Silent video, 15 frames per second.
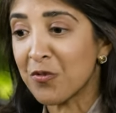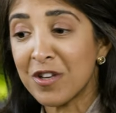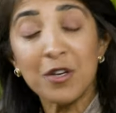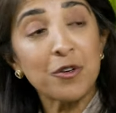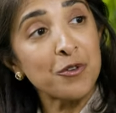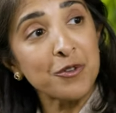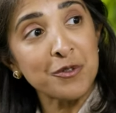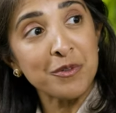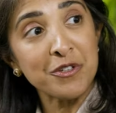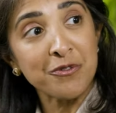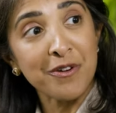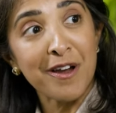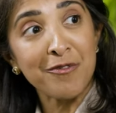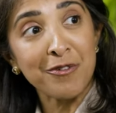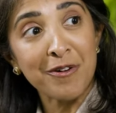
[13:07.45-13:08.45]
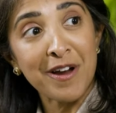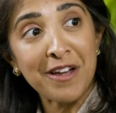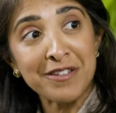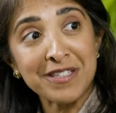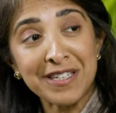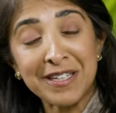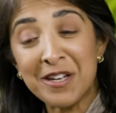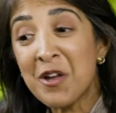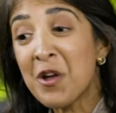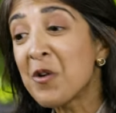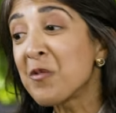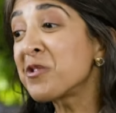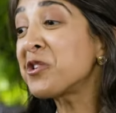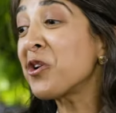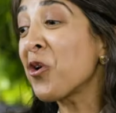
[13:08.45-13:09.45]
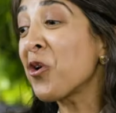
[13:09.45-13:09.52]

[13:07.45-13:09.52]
vehicles we drive around in, which,